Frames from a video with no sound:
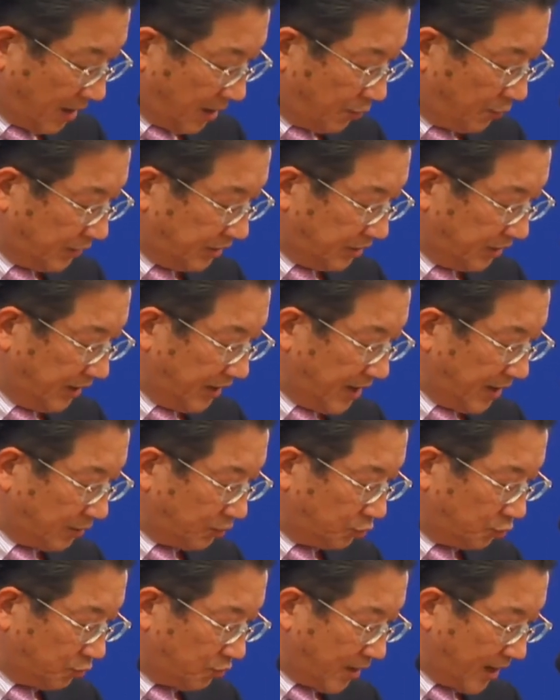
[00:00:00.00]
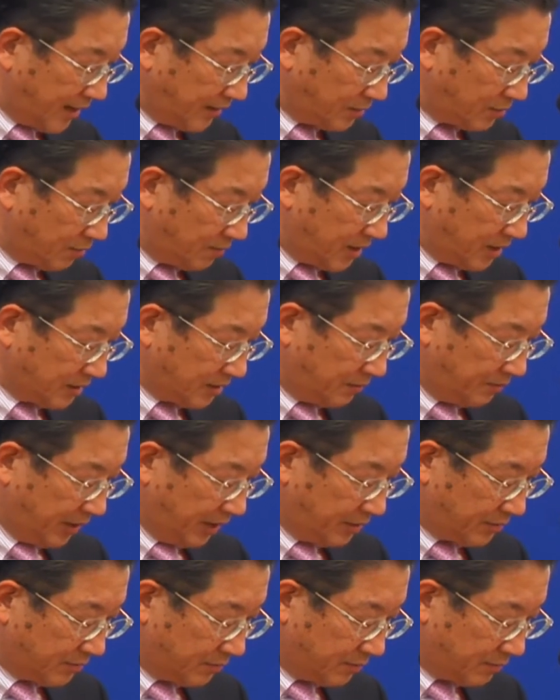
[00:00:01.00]
With regard to light commercial
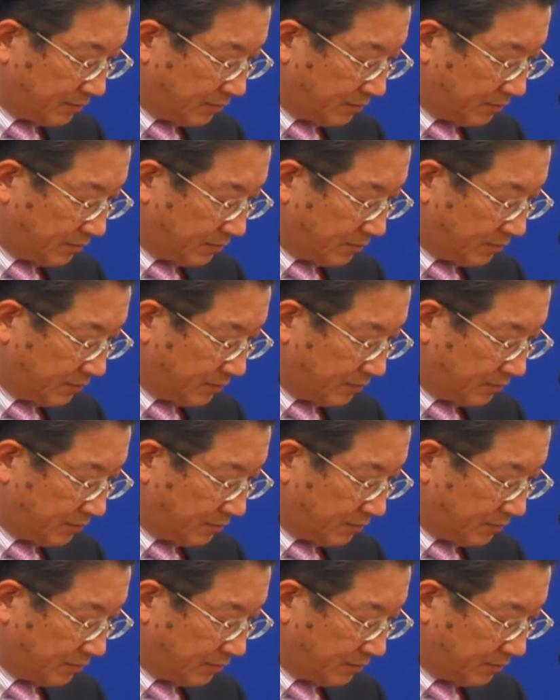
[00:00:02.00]
vehicle,